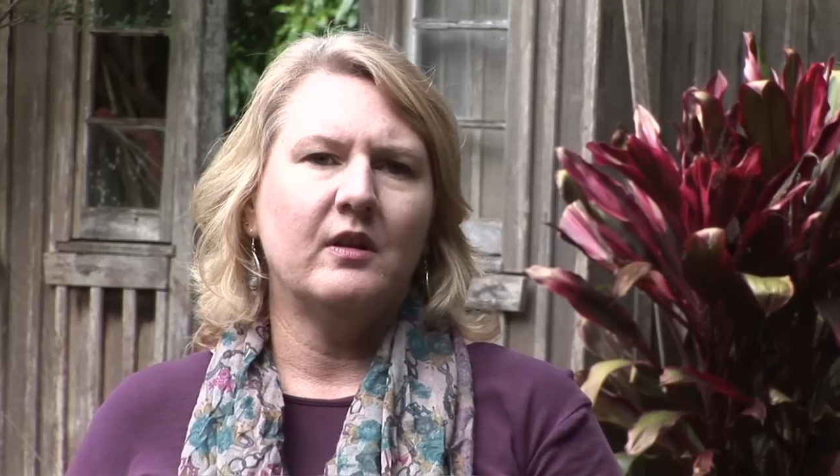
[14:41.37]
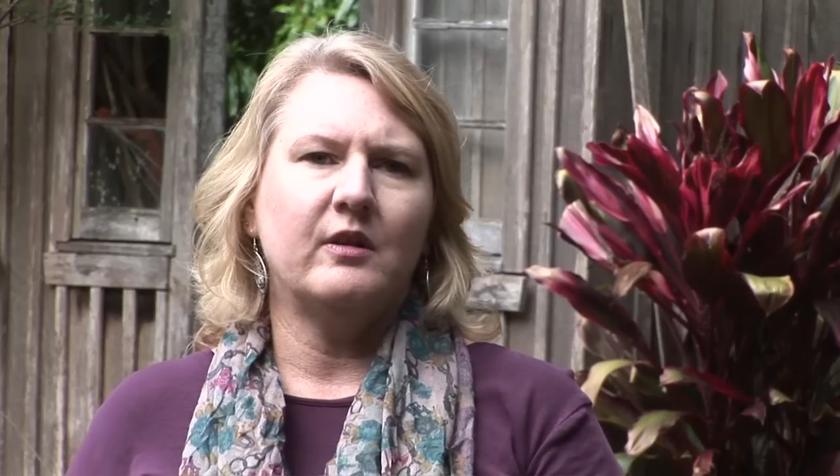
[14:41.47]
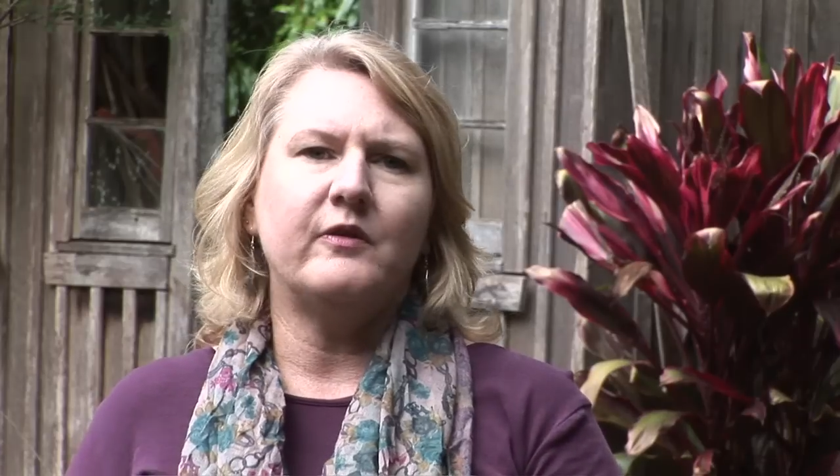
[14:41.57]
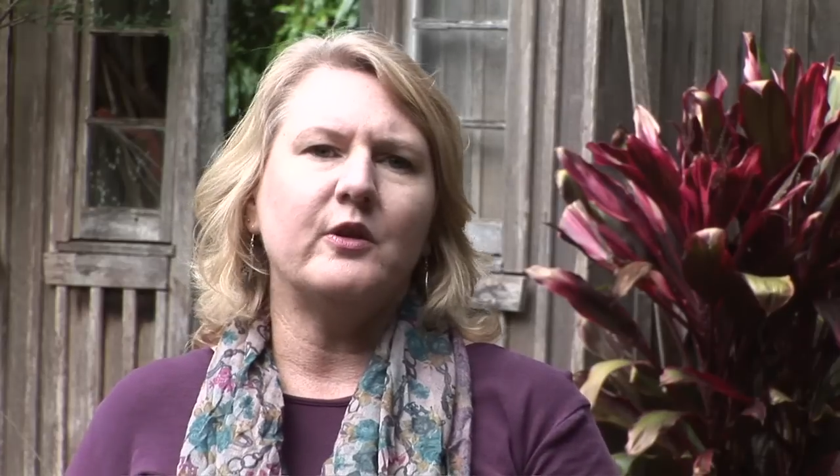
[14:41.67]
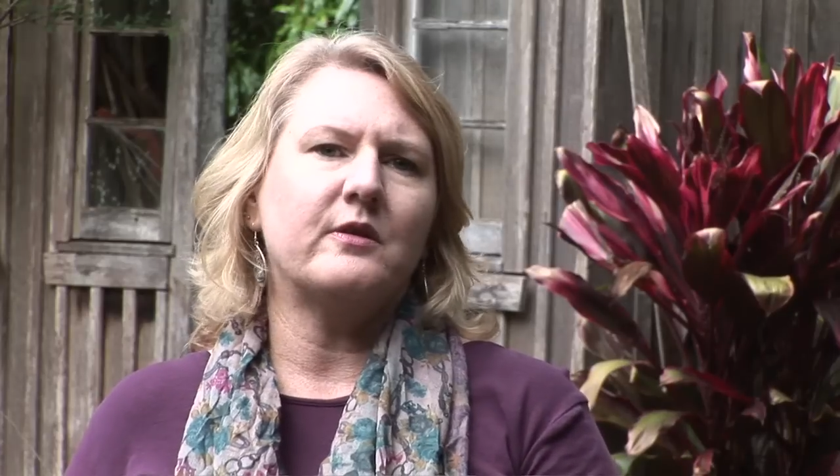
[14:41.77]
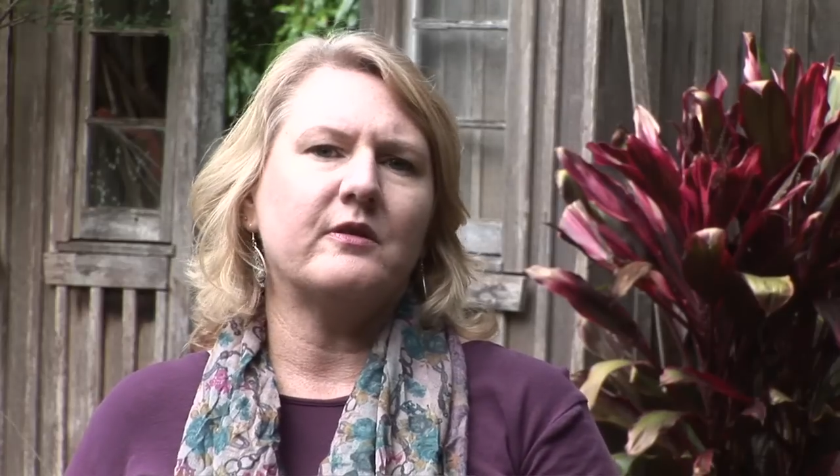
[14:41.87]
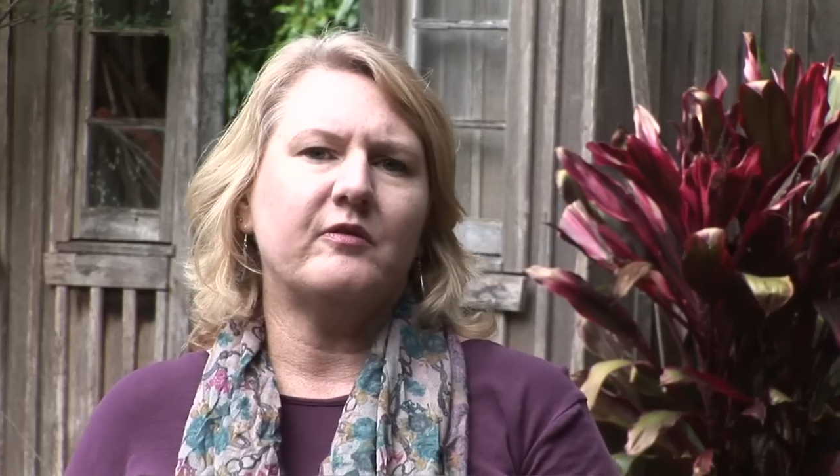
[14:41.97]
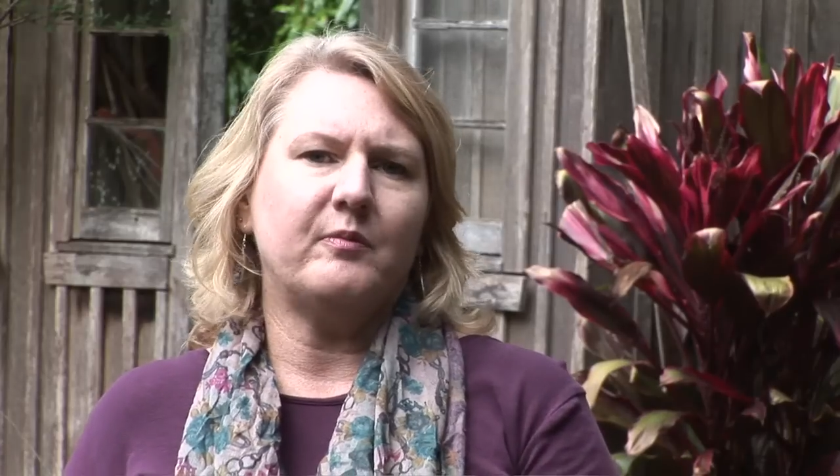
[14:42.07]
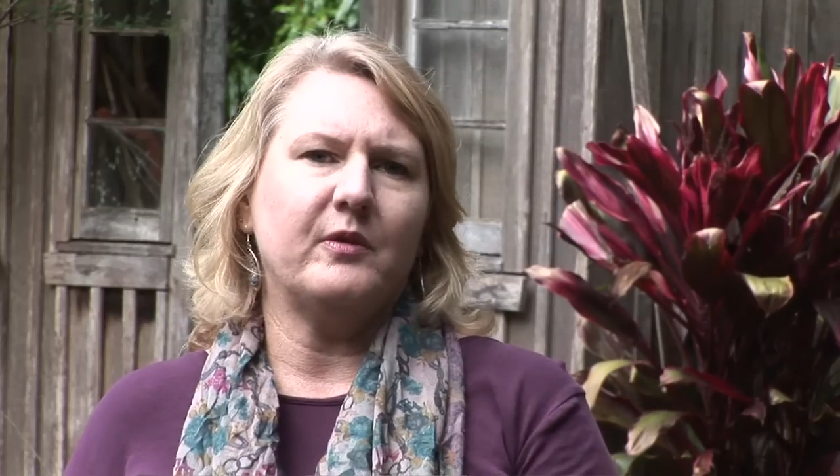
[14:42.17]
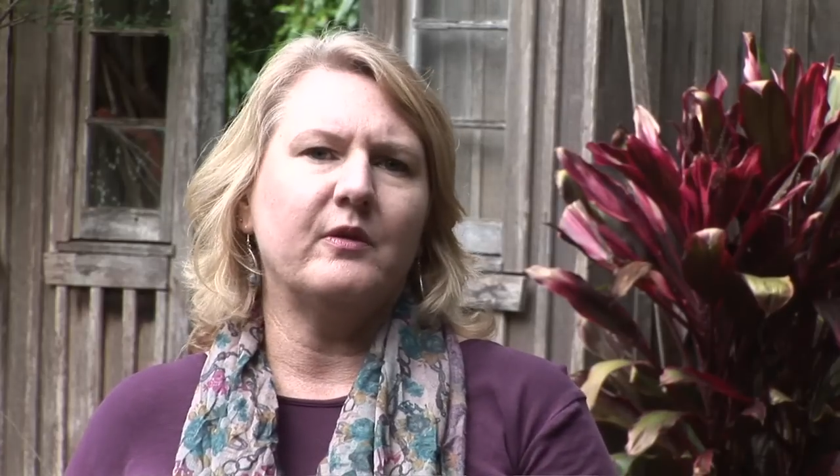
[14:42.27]
the views
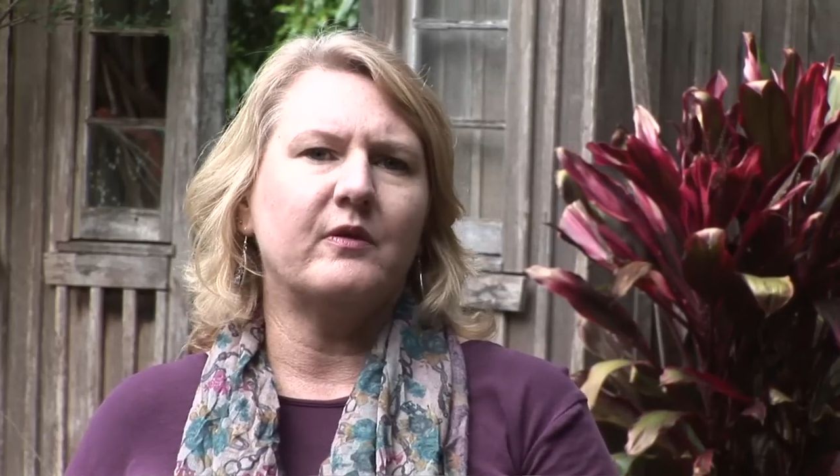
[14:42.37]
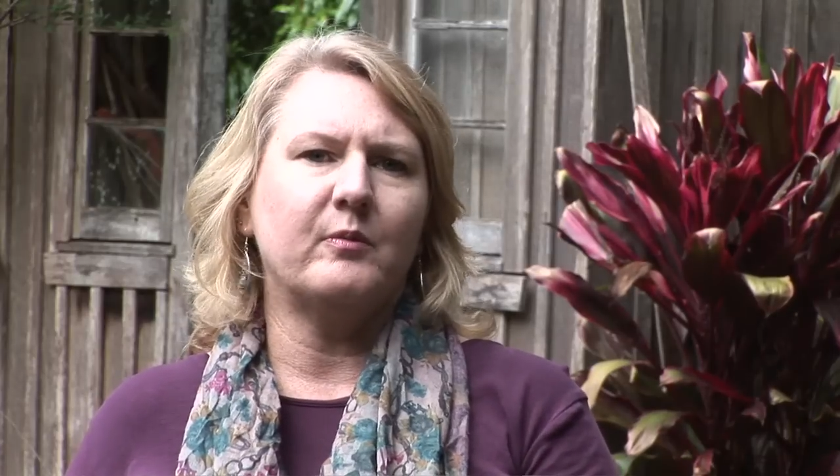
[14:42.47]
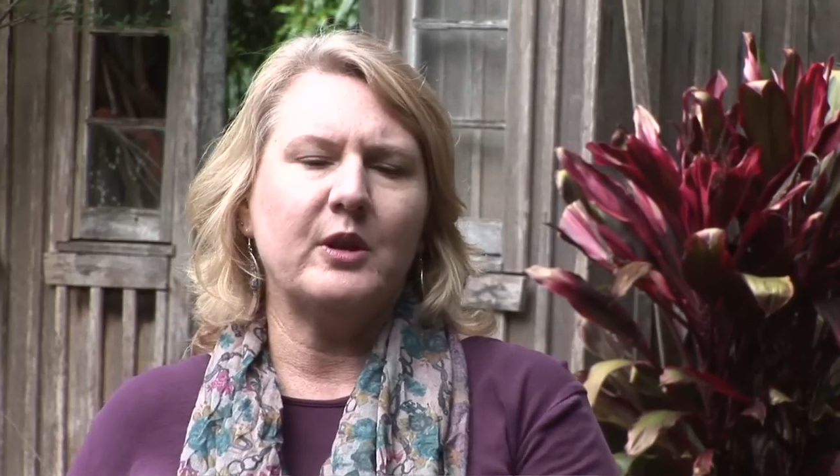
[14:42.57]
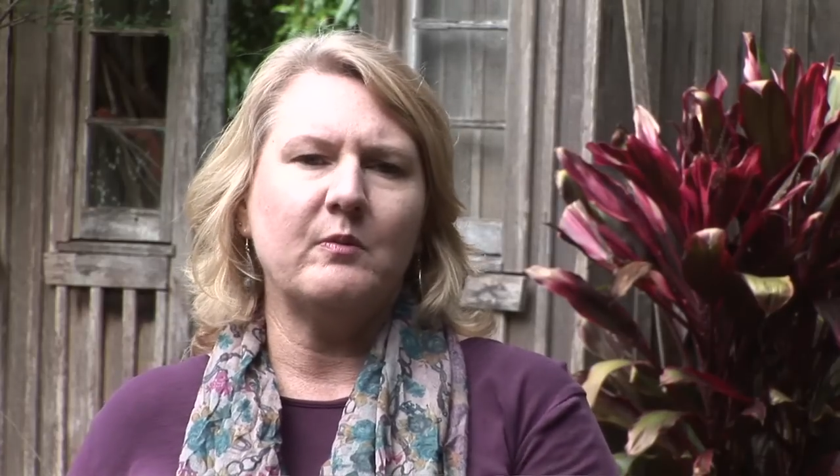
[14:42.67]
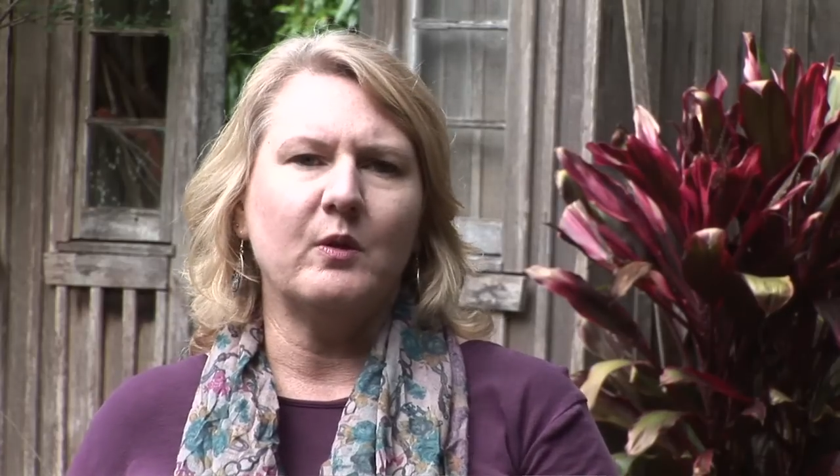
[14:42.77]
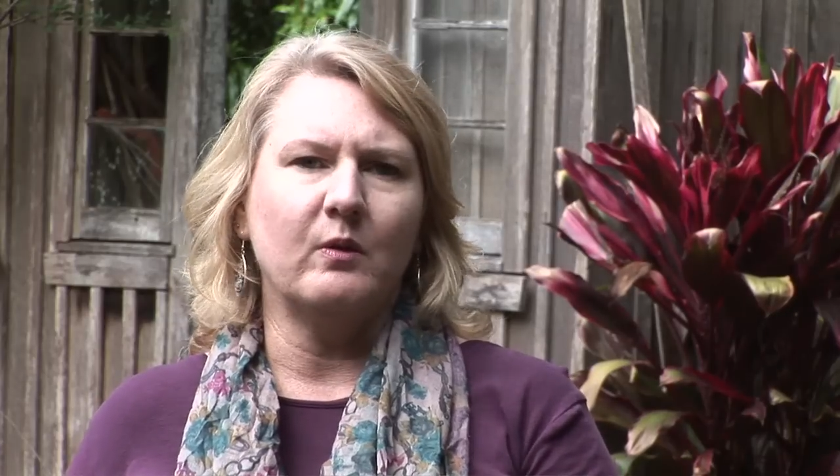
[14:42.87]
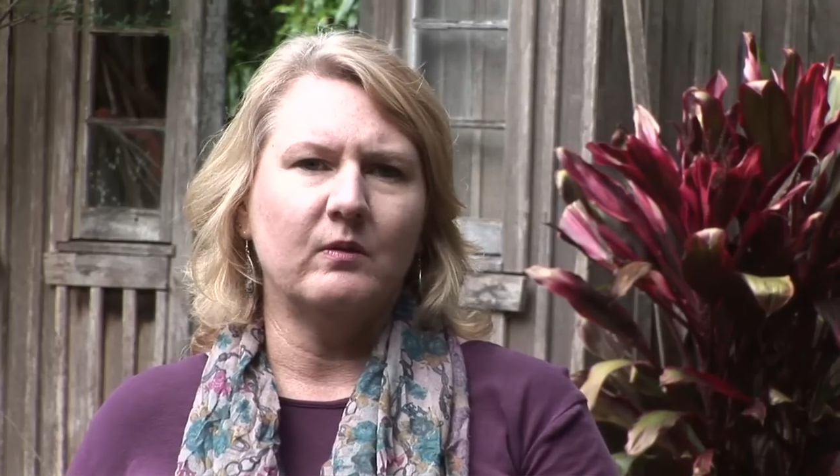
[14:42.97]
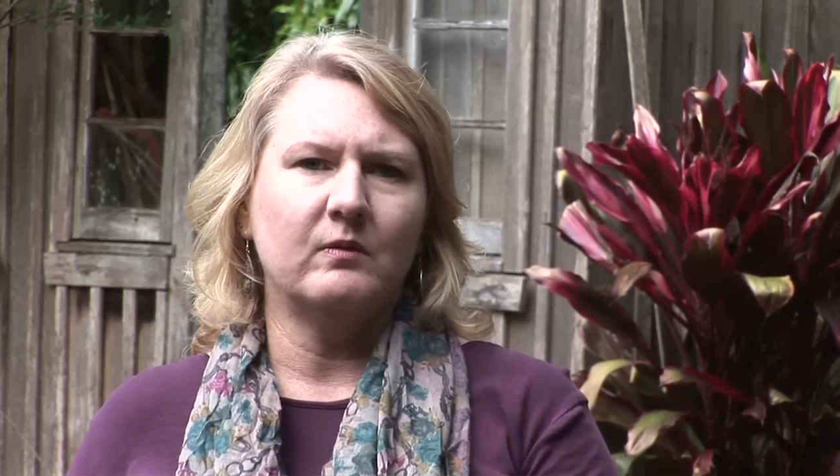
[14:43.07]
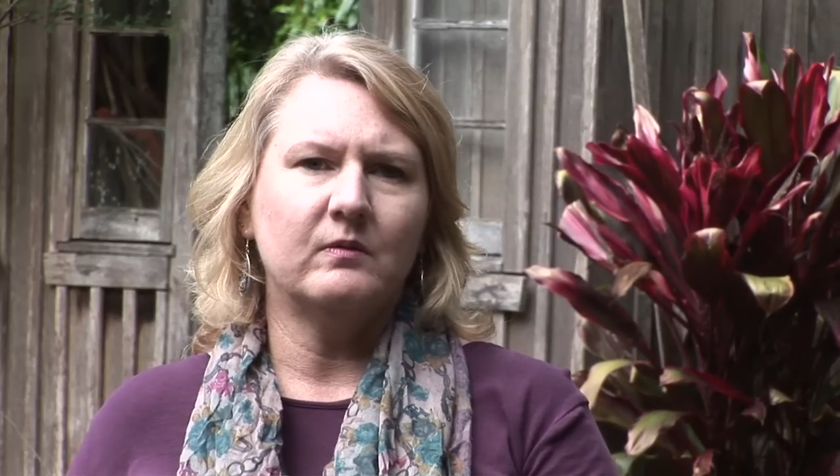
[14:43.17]
of the people.